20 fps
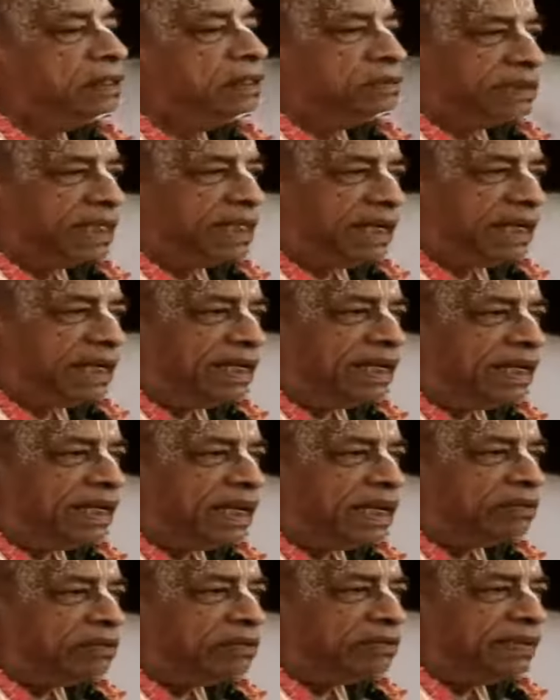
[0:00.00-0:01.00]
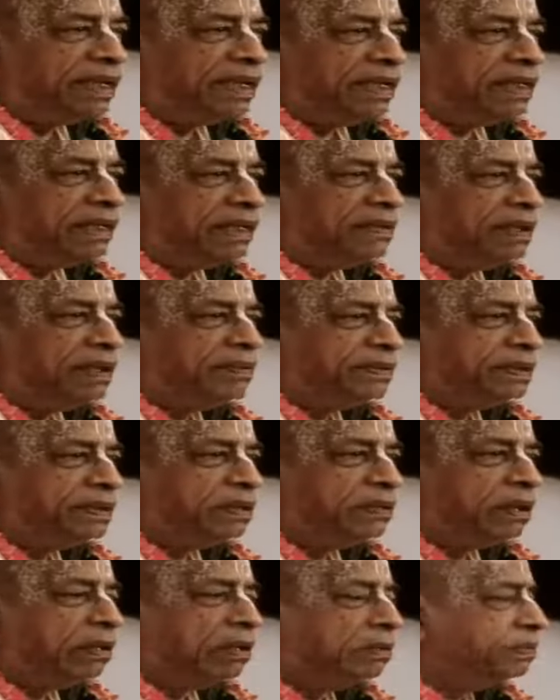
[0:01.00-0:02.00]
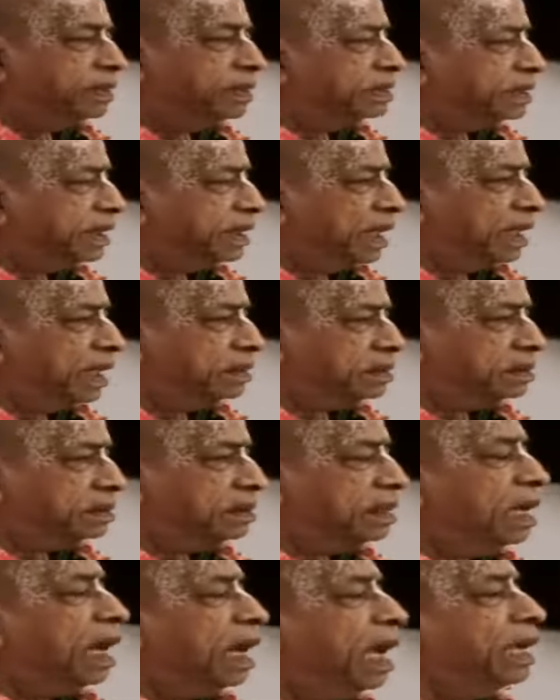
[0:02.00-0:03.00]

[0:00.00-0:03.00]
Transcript: You surrender unto me, give up your all business.